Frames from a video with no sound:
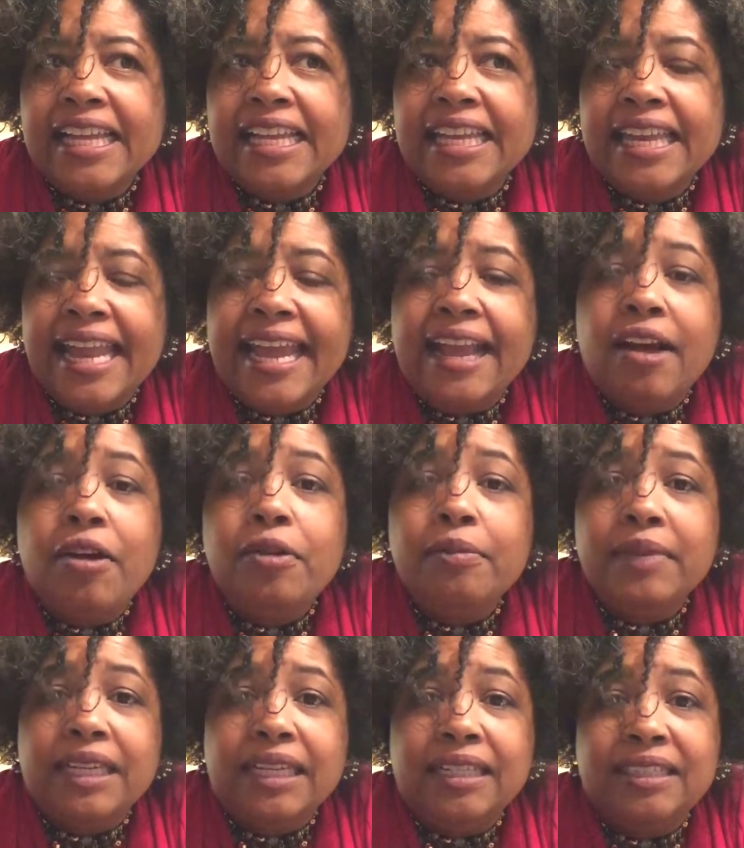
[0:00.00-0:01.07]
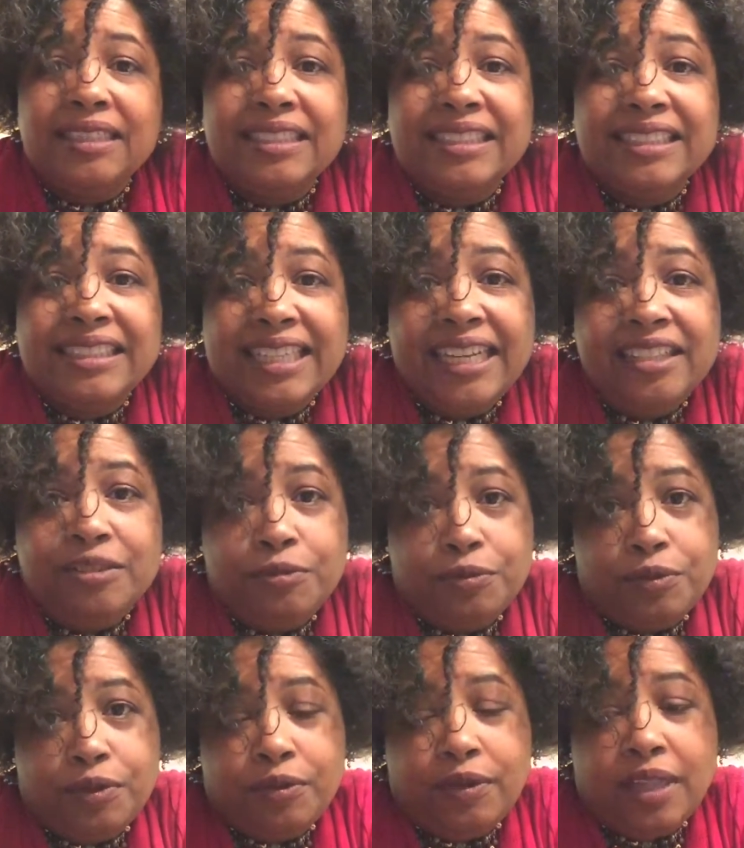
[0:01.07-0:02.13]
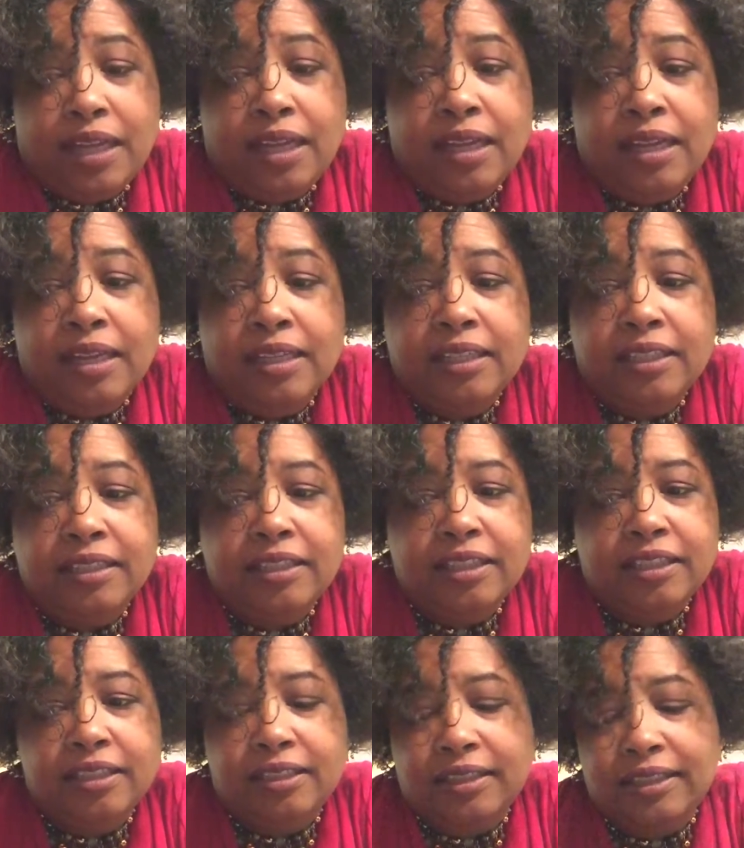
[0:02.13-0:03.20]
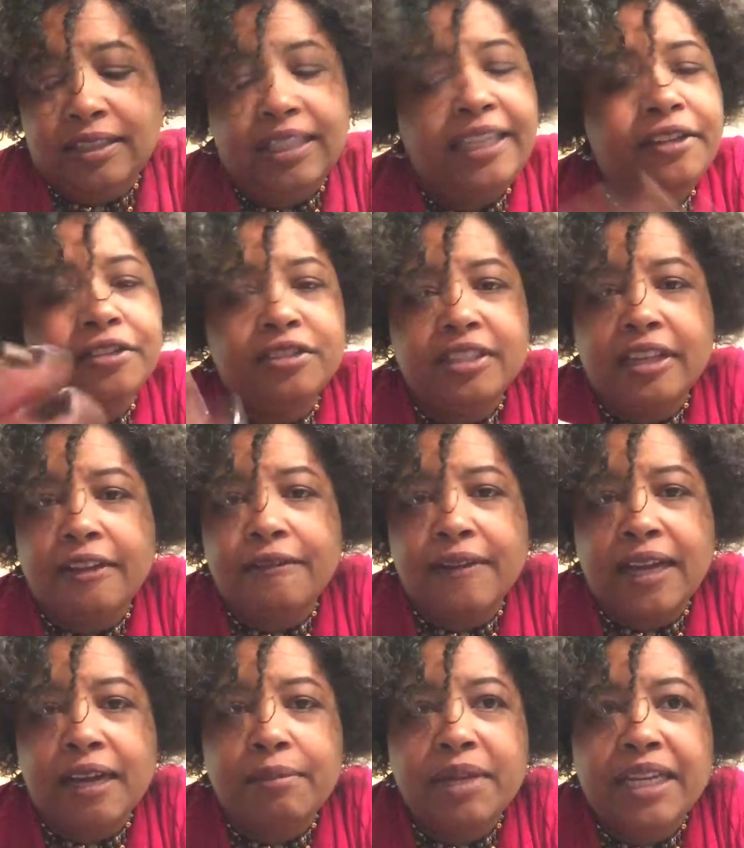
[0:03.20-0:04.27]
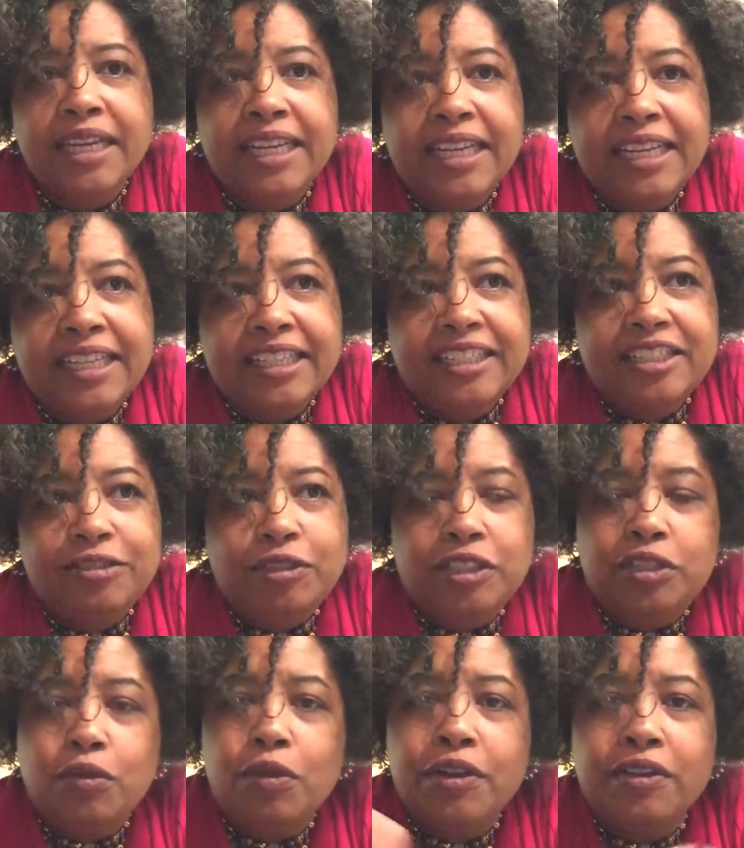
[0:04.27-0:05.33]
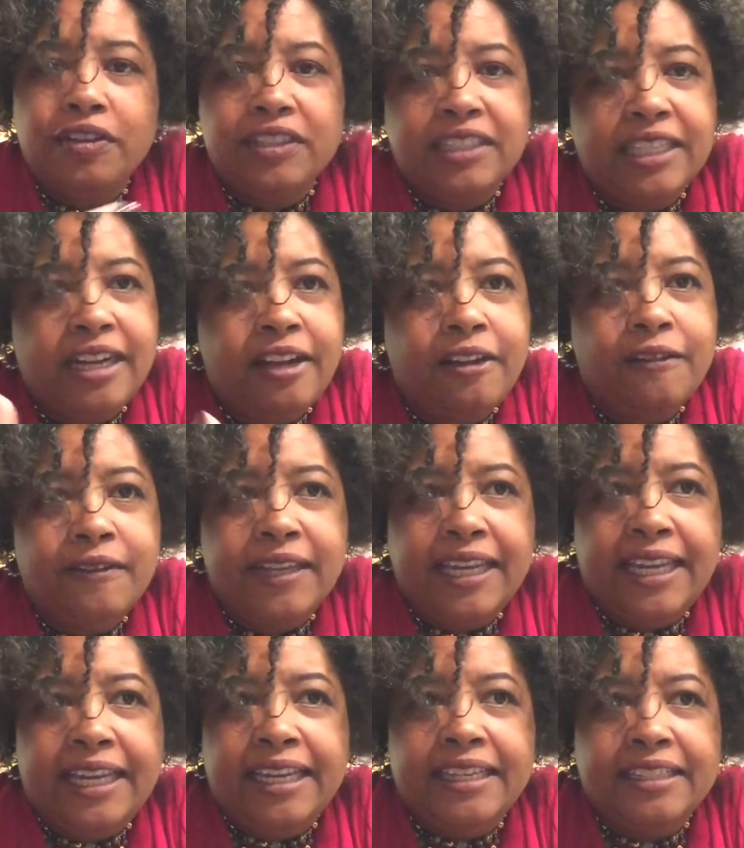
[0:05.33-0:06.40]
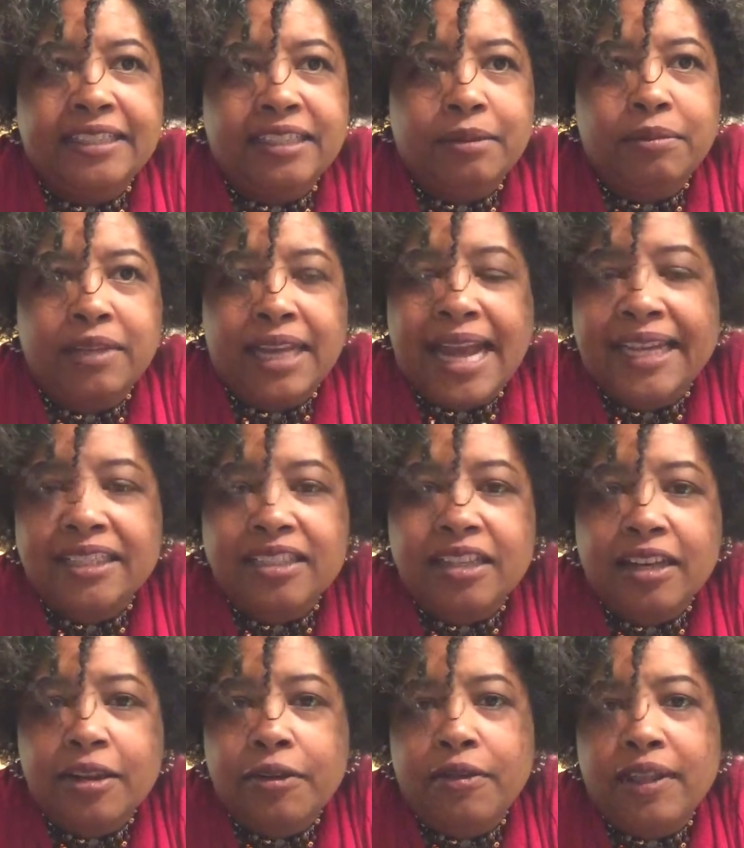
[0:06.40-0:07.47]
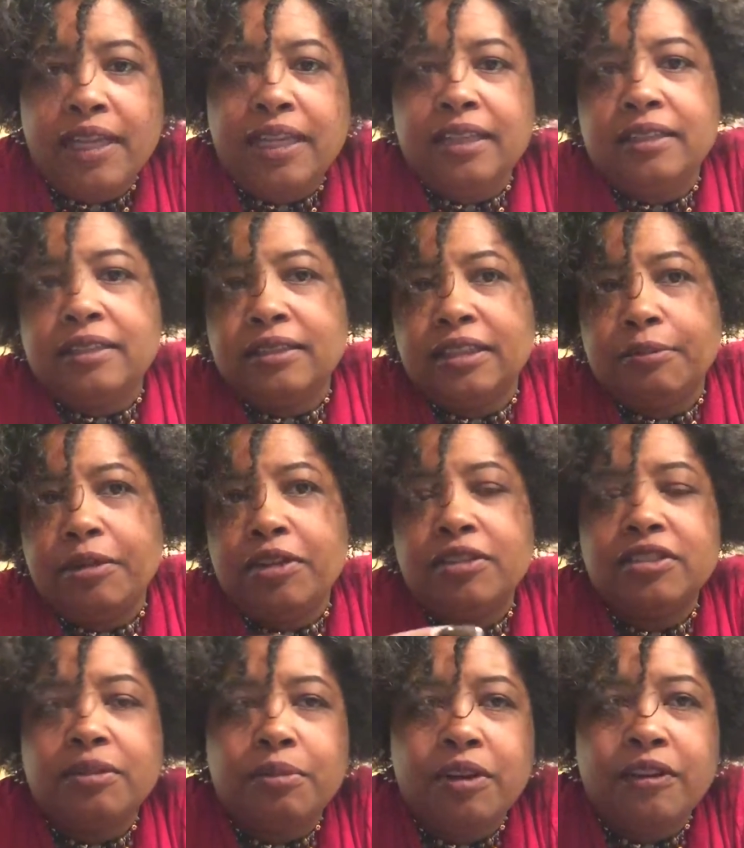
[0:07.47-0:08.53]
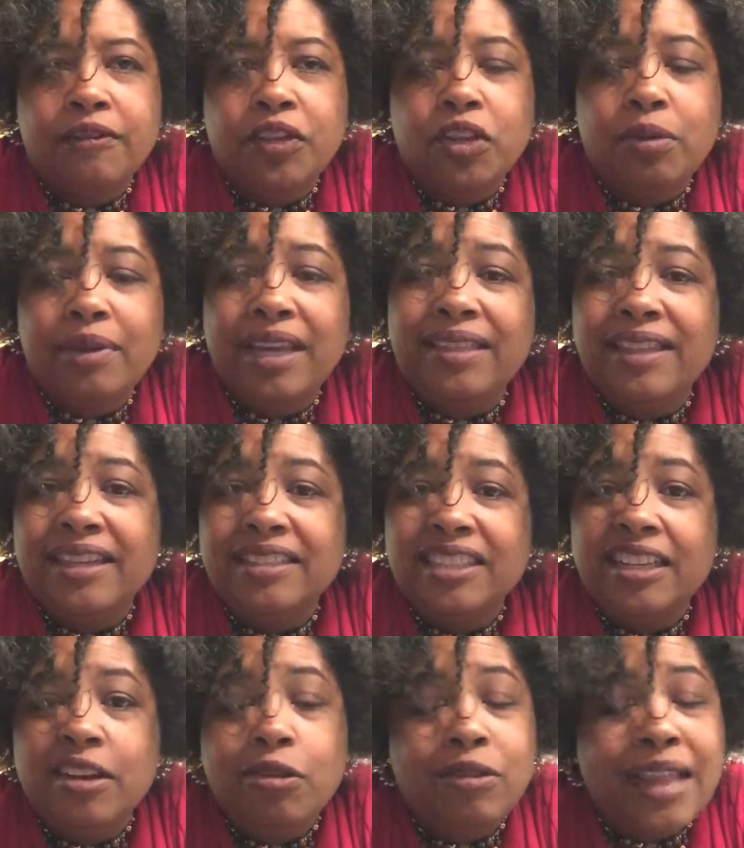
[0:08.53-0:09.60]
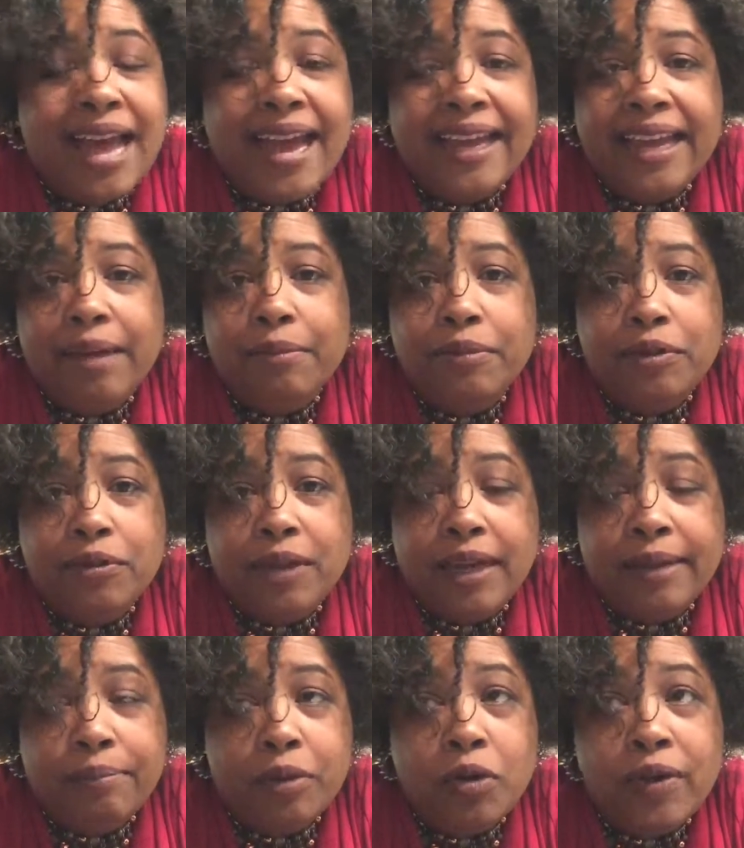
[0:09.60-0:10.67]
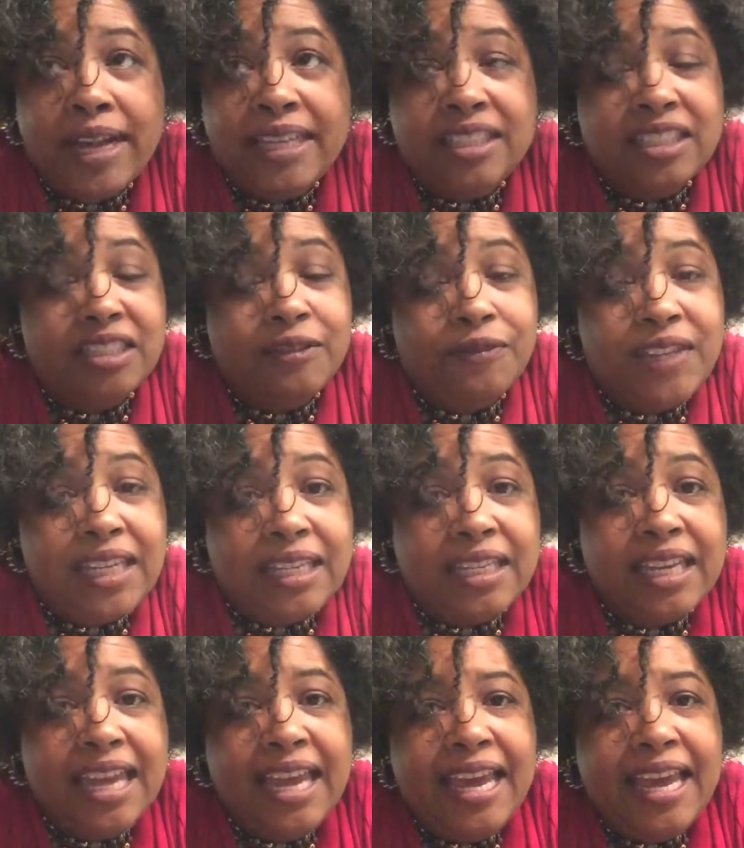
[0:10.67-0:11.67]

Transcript: Naomi sent Ruth to clean herself up, to adorn herself in some nice clothing, to put on some perfume, and then to go lie at Boaz's feet.